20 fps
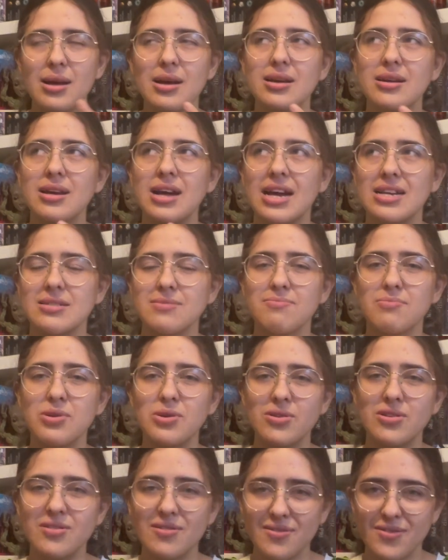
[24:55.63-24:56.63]
has
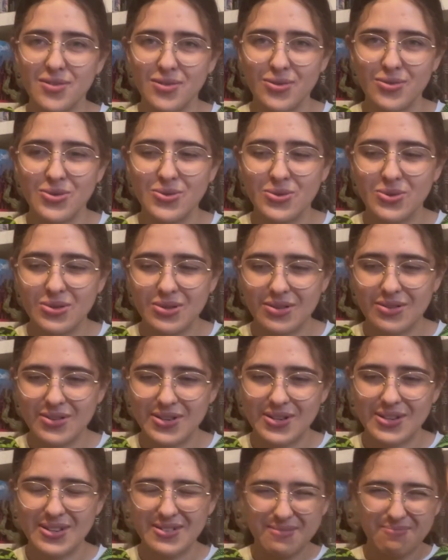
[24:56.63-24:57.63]
beautiful,
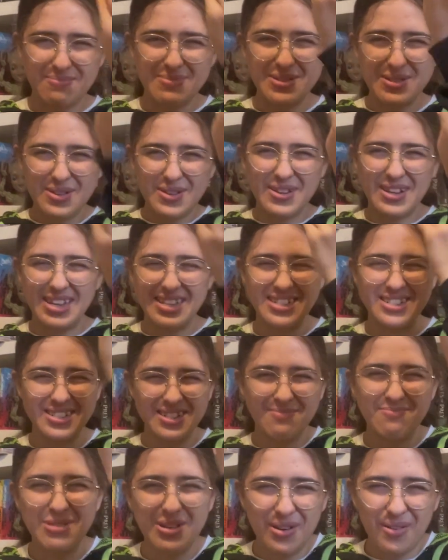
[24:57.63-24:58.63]
it's
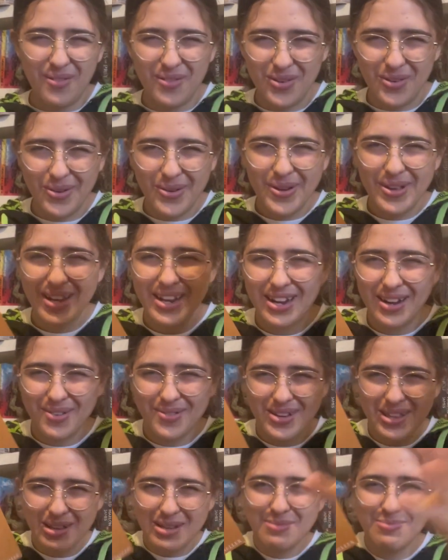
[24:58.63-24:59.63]
just beautiful. You know,
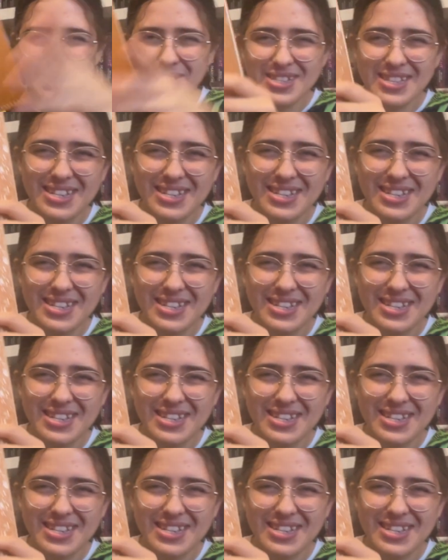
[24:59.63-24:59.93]
one of those books that